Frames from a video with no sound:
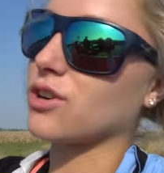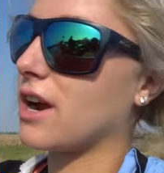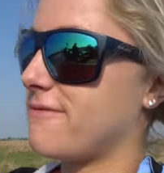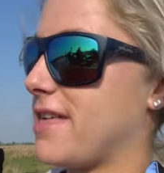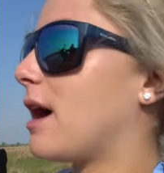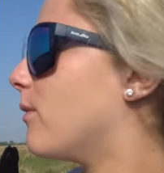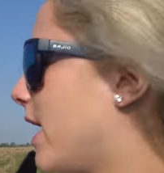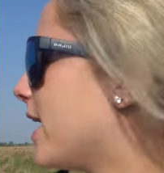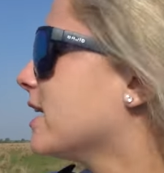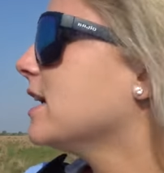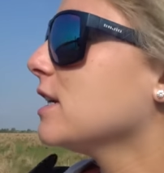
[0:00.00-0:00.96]
drive that
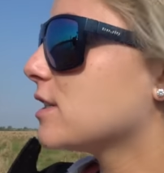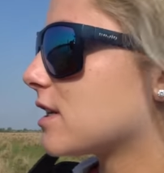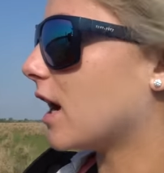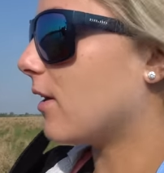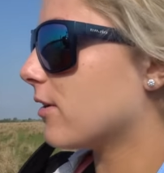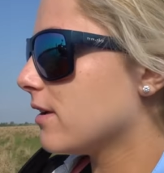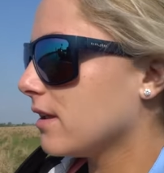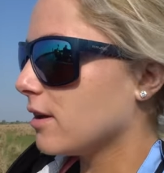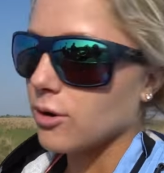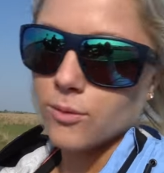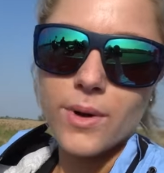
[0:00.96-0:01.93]
way. So
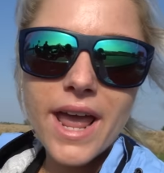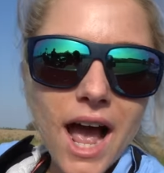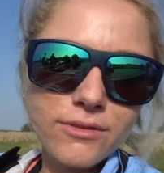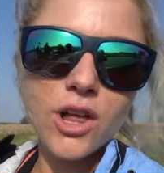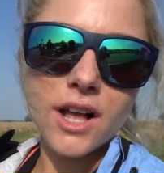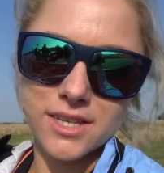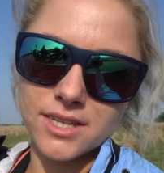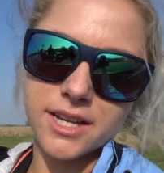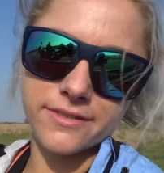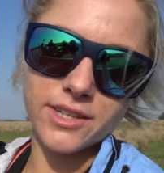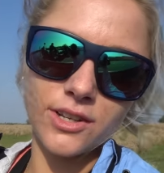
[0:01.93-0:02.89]
we have lots of
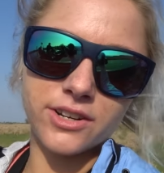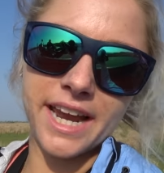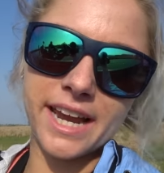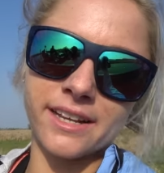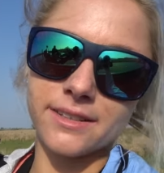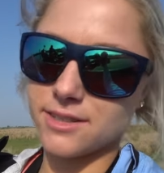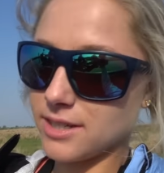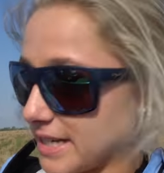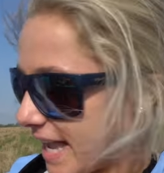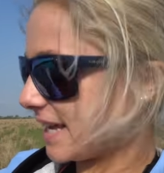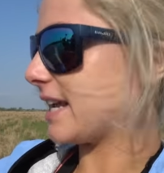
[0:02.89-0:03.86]
stuff to do today,
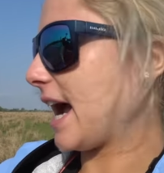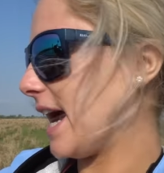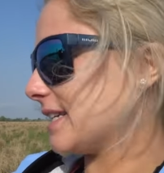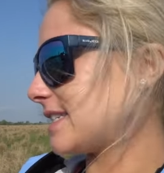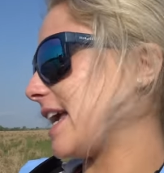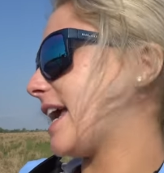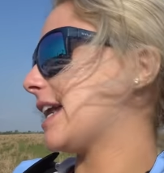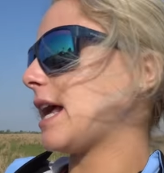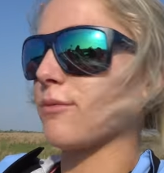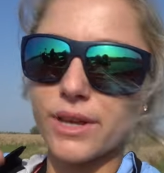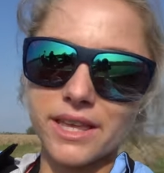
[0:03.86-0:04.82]
today, guys, and
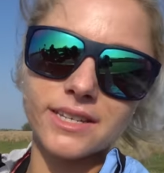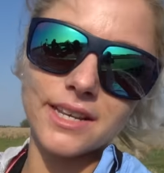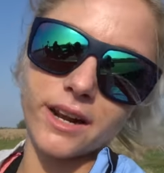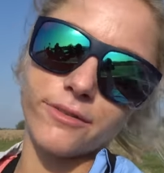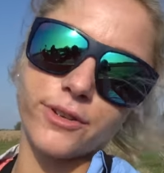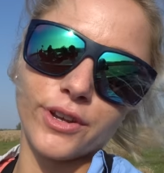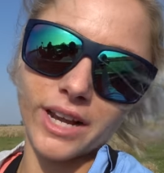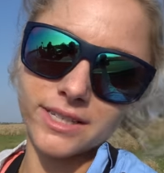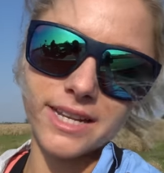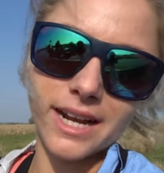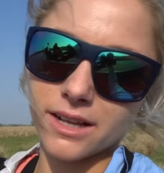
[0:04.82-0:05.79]
I'm really excited for you
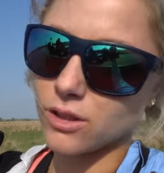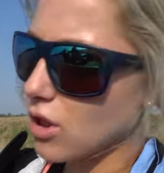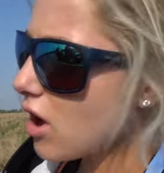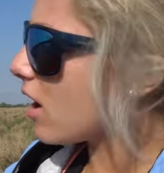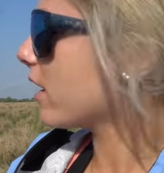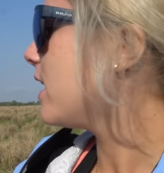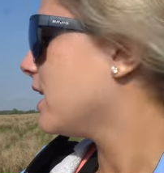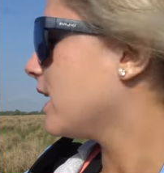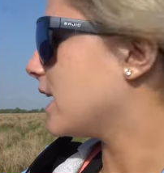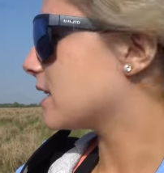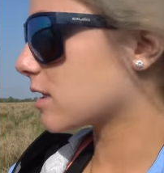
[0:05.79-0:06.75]
guys to tag along.
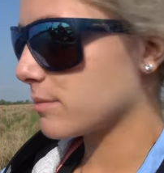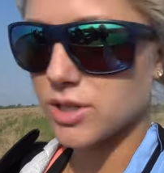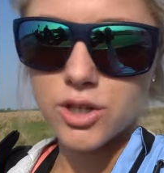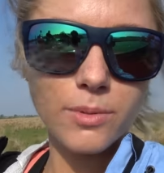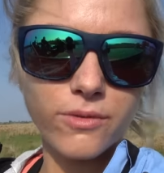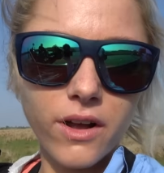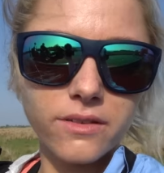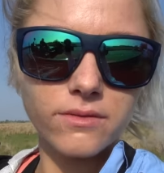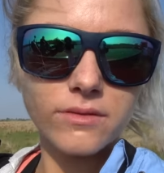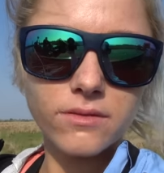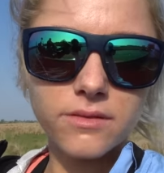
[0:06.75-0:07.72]
It's gonna be super
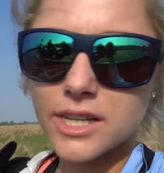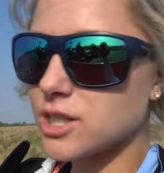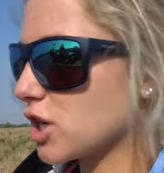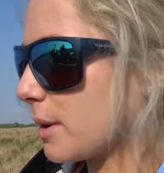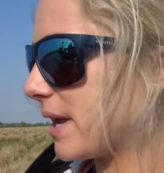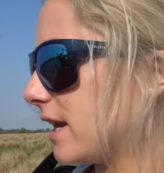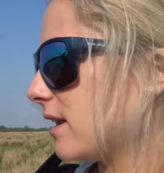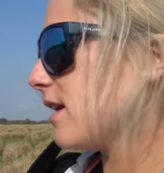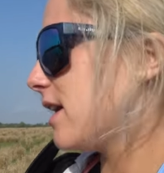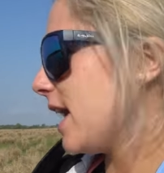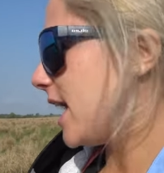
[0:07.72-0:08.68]
fun. Let's jump in
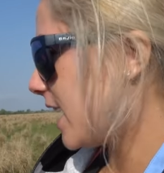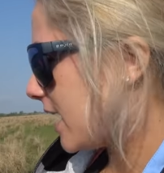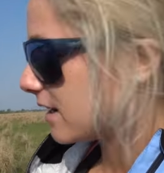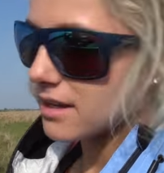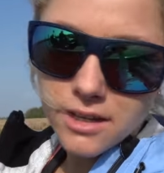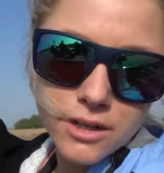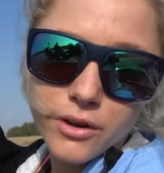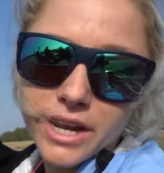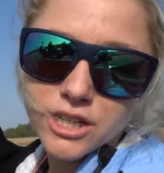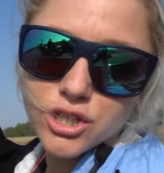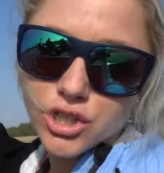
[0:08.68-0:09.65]
and go catch a